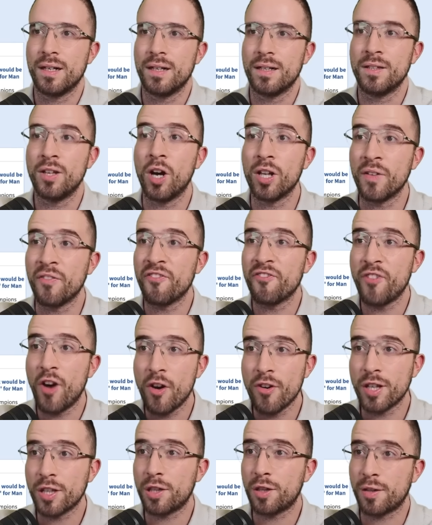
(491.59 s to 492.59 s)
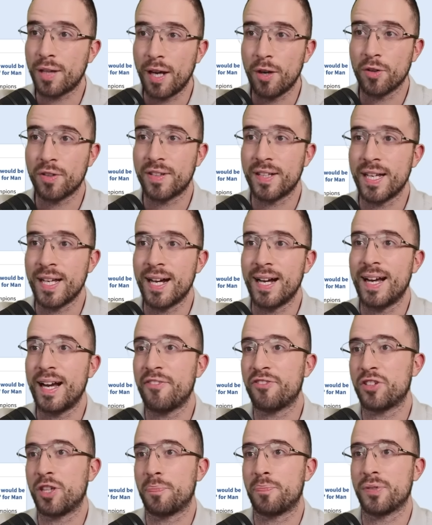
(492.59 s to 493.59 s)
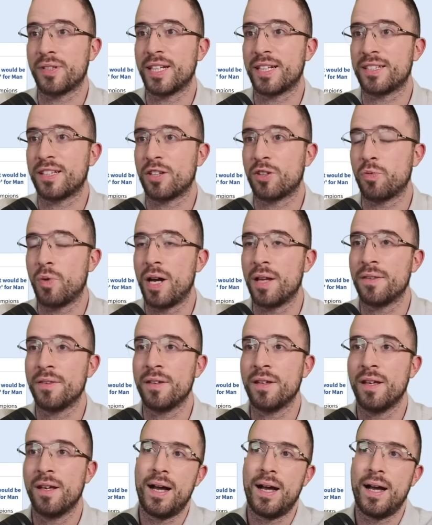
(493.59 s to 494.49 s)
Nottingham Forest, Chelsea, I have to predict this one.